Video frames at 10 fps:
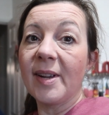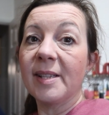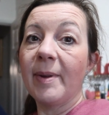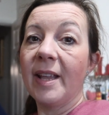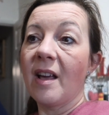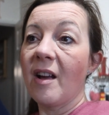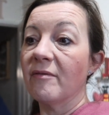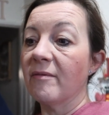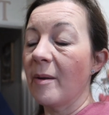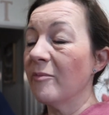recipe that
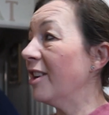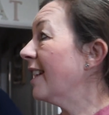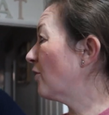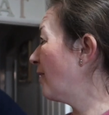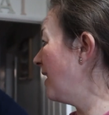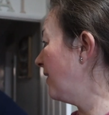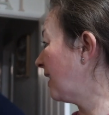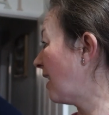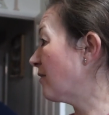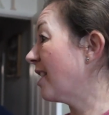I, am really
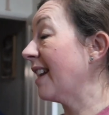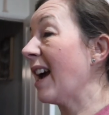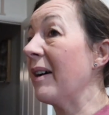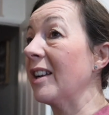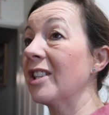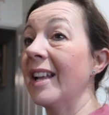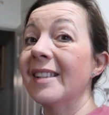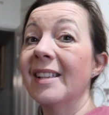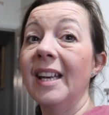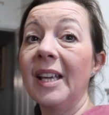craving that right now, actually.
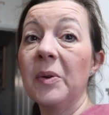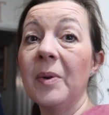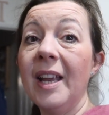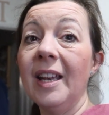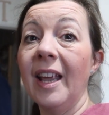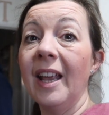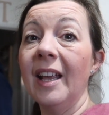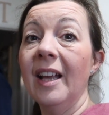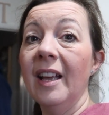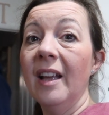It's a
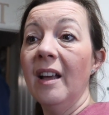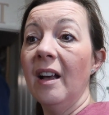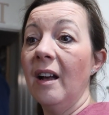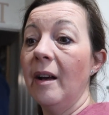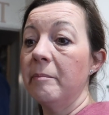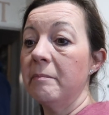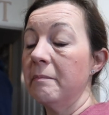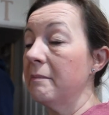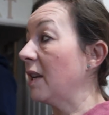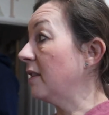linguine
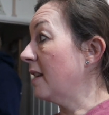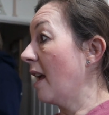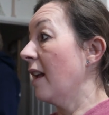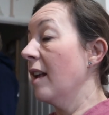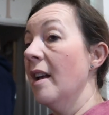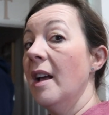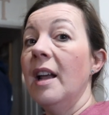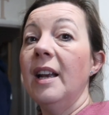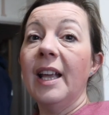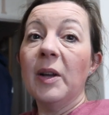um, Monday.
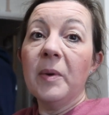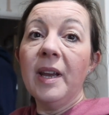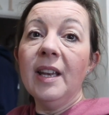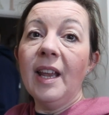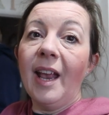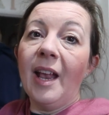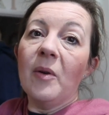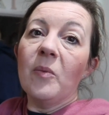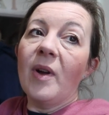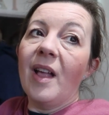
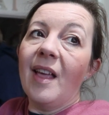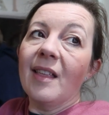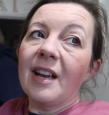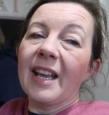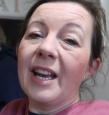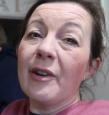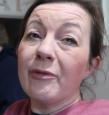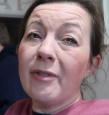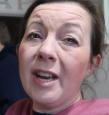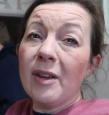linguine with like an
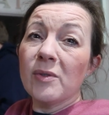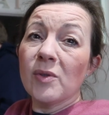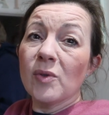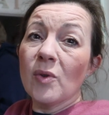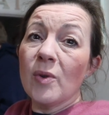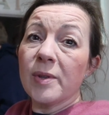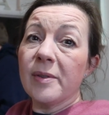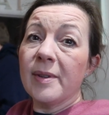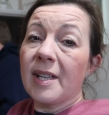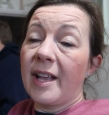Alfredo sauce,
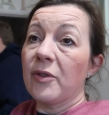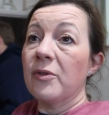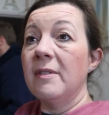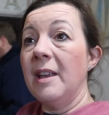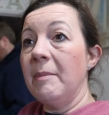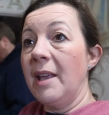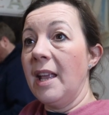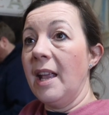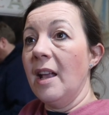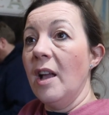so it's like
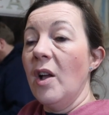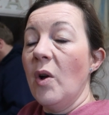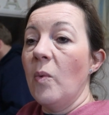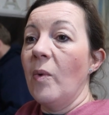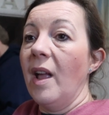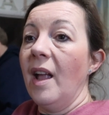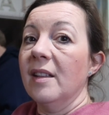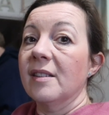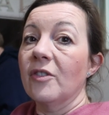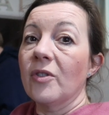creamy
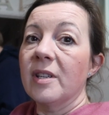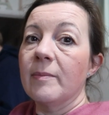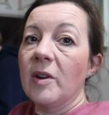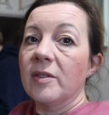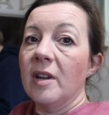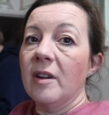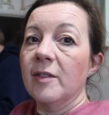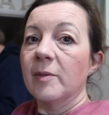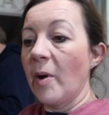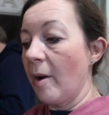with sun-dried
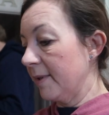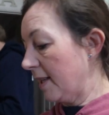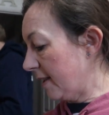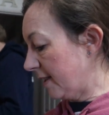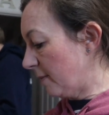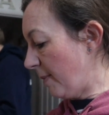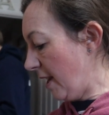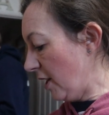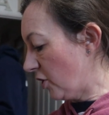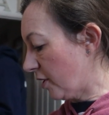tomatoes, parmesan,
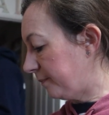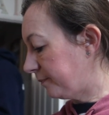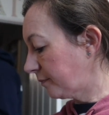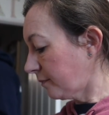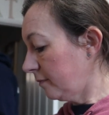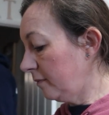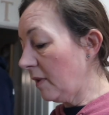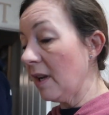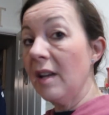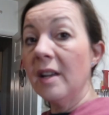spinach,
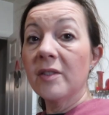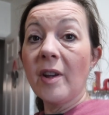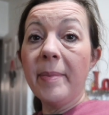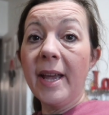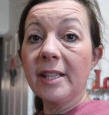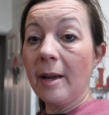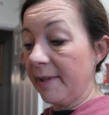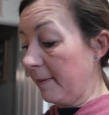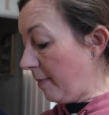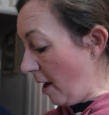so I picked
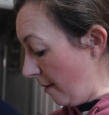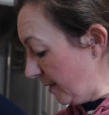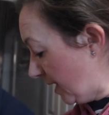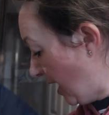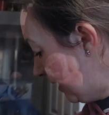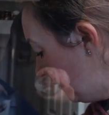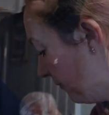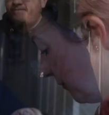up some parmesan